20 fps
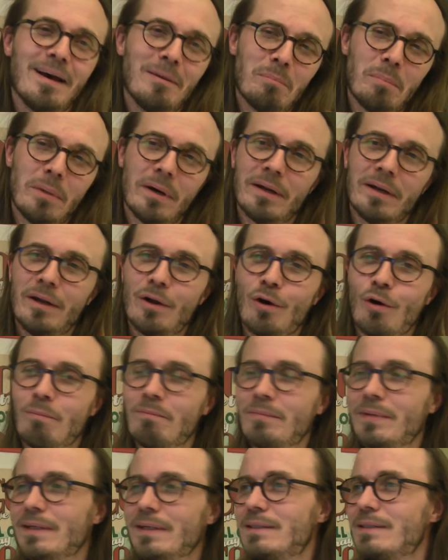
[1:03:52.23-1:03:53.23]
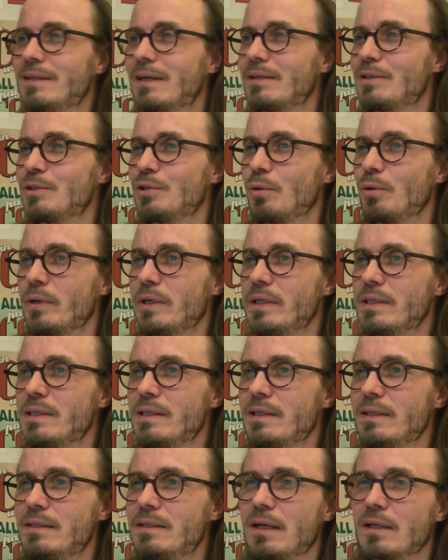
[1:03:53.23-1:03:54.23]
But no, it's not so easy.
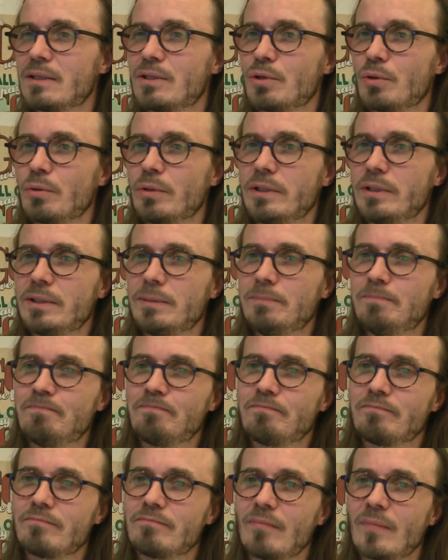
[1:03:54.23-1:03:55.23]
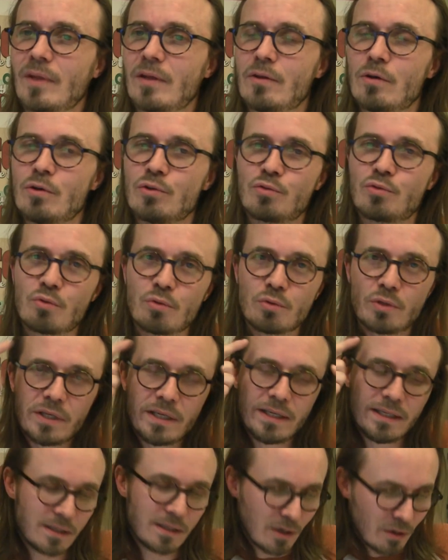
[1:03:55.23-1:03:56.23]
It's not so easy. Those
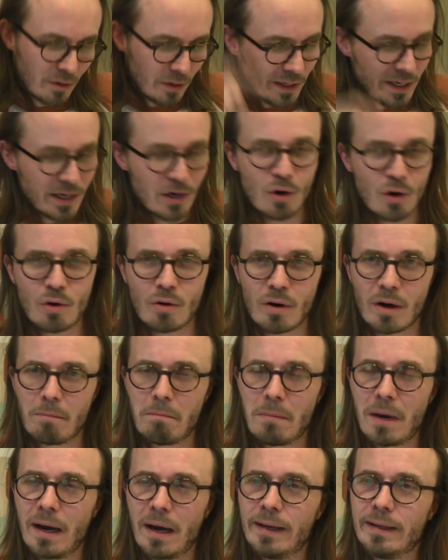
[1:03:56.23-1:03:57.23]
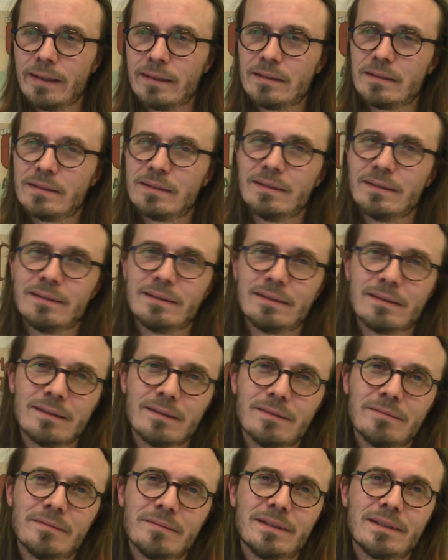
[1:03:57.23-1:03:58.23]
routines, our ego, our mind, it's
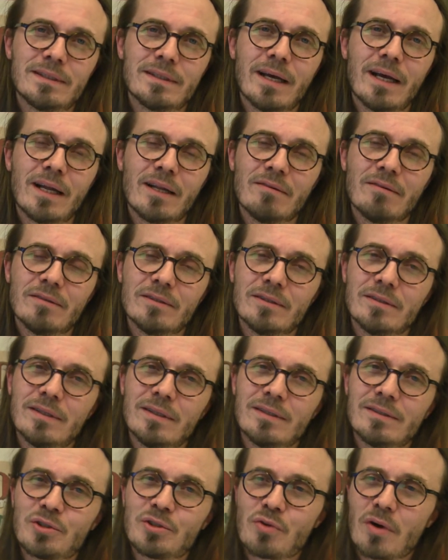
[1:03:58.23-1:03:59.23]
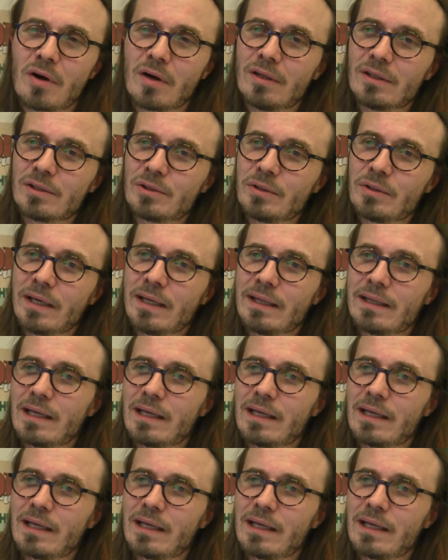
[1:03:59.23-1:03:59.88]
a hell of a struggle to get